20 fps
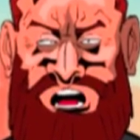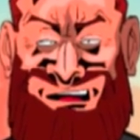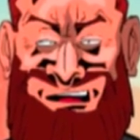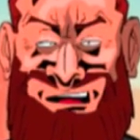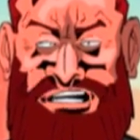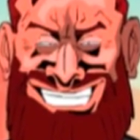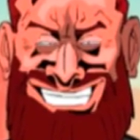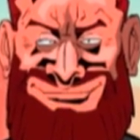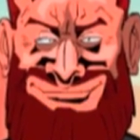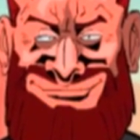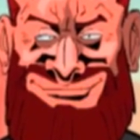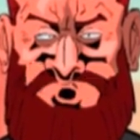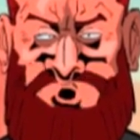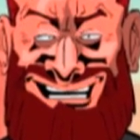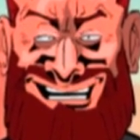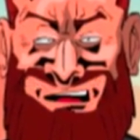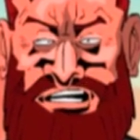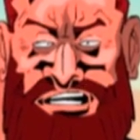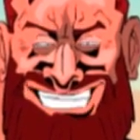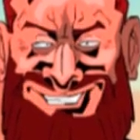time, about
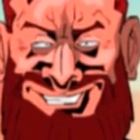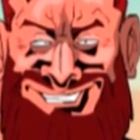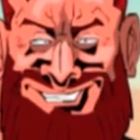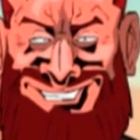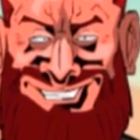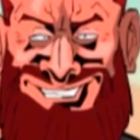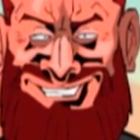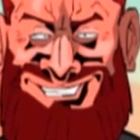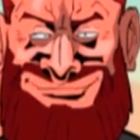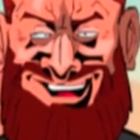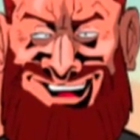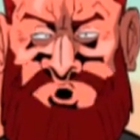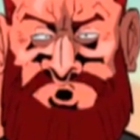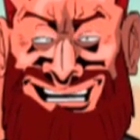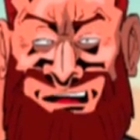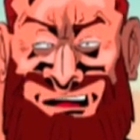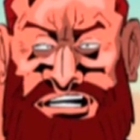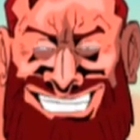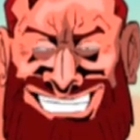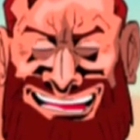ten years. I'm not
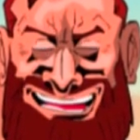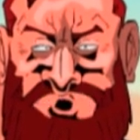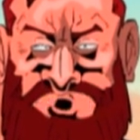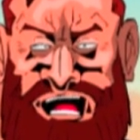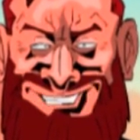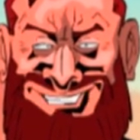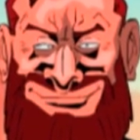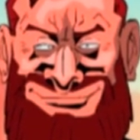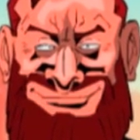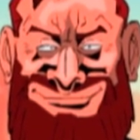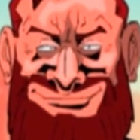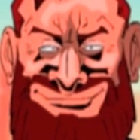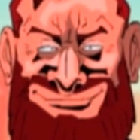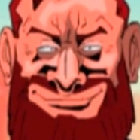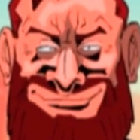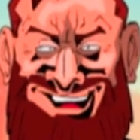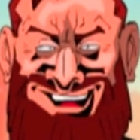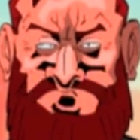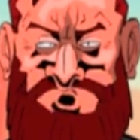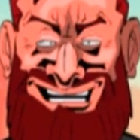going to get on camera.
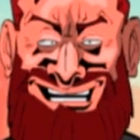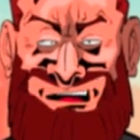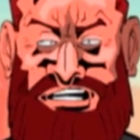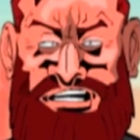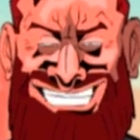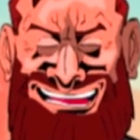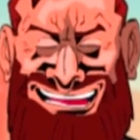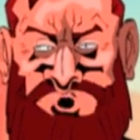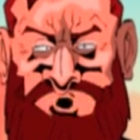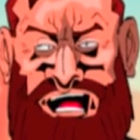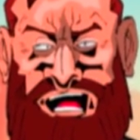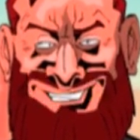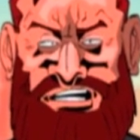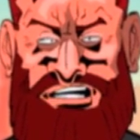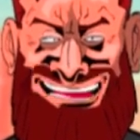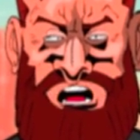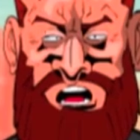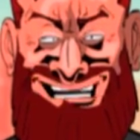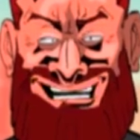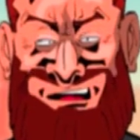A lot of people, a
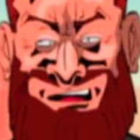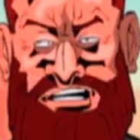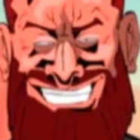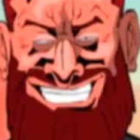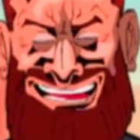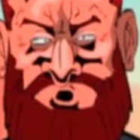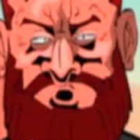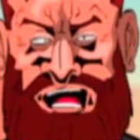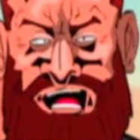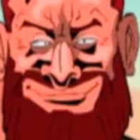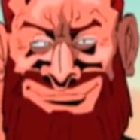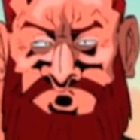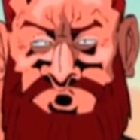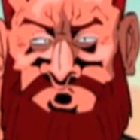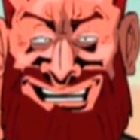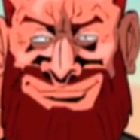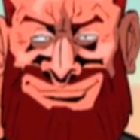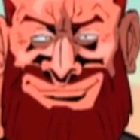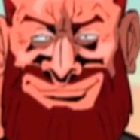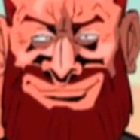lot of people ask
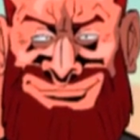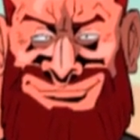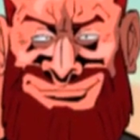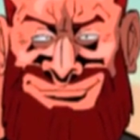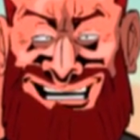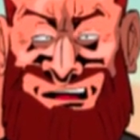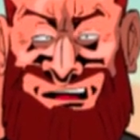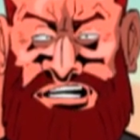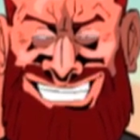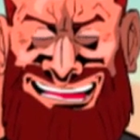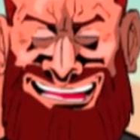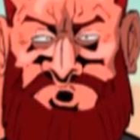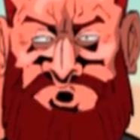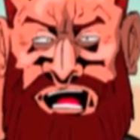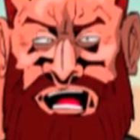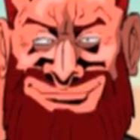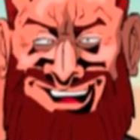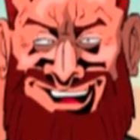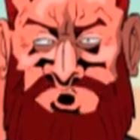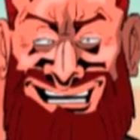me, why don't, why
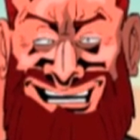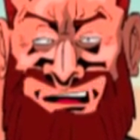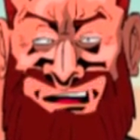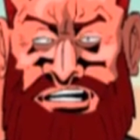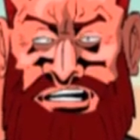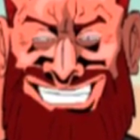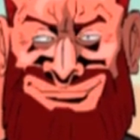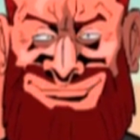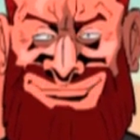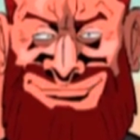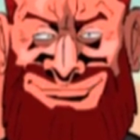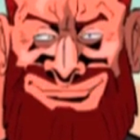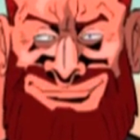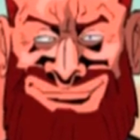don't I get a camera? It's